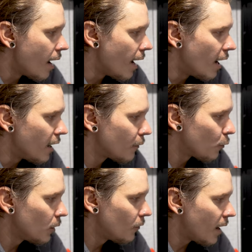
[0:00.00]
uh, if
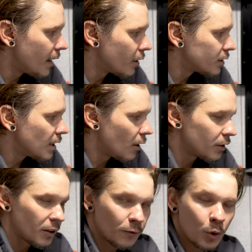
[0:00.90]
we find ourselves
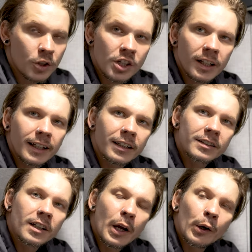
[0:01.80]
unfortunately in a
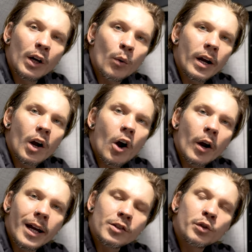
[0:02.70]
scenario where
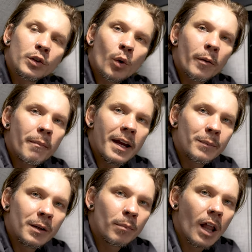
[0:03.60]
our entry door may
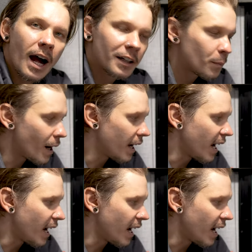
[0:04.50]
be blocked by